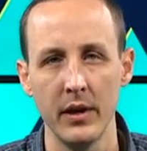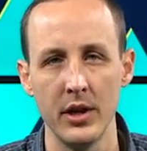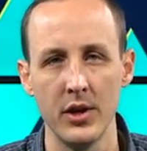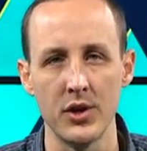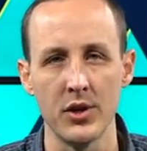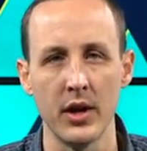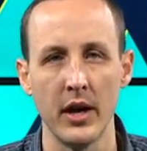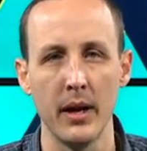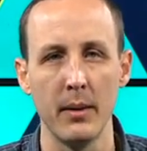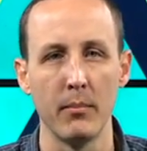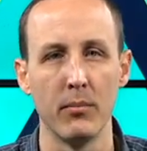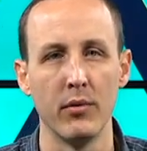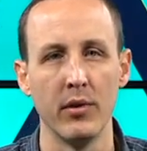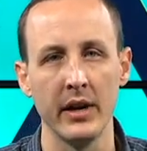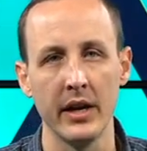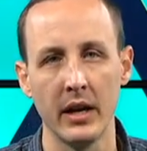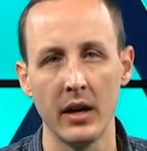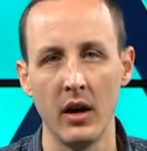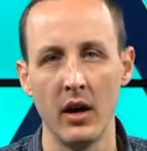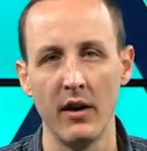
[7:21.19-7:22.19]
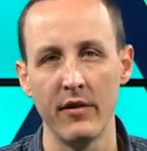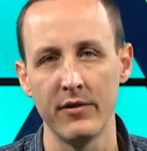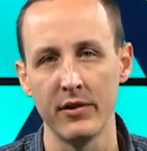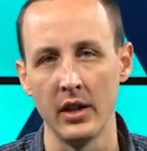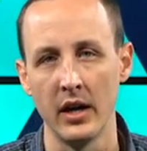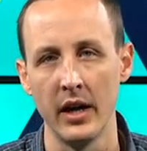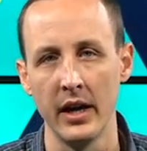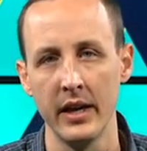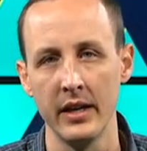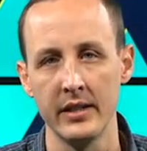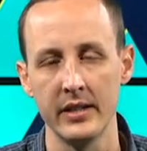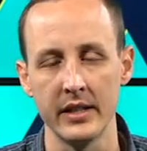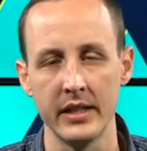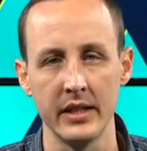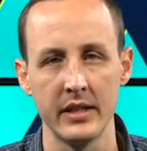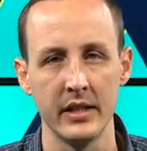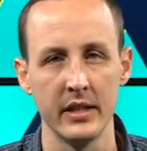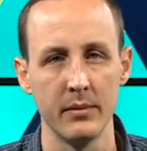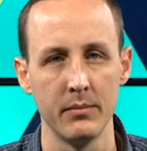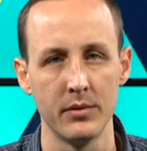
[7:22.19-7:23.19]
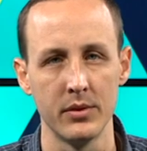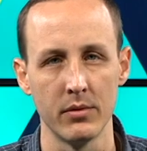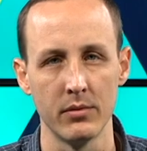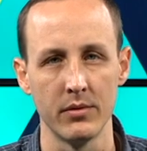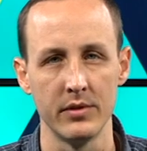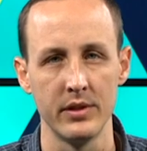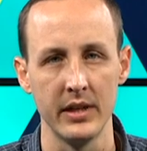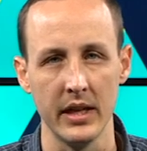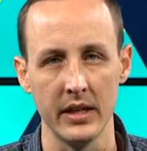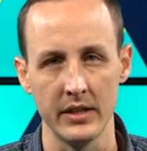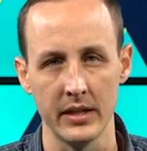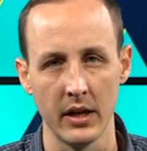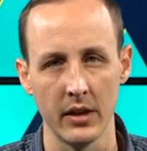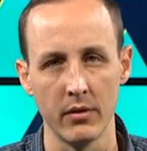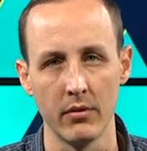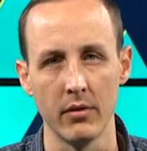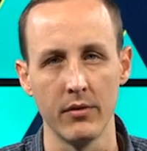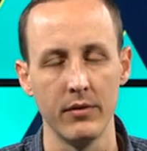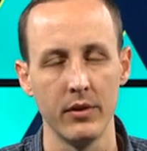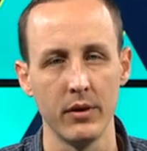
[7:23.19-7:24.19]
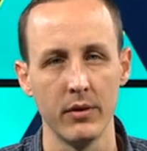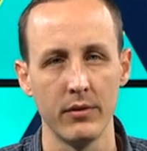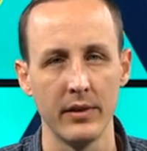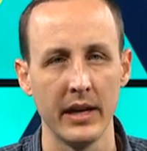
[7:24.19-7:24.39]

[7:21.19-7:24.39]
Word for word: and try and bring it offline to get them to take down the review.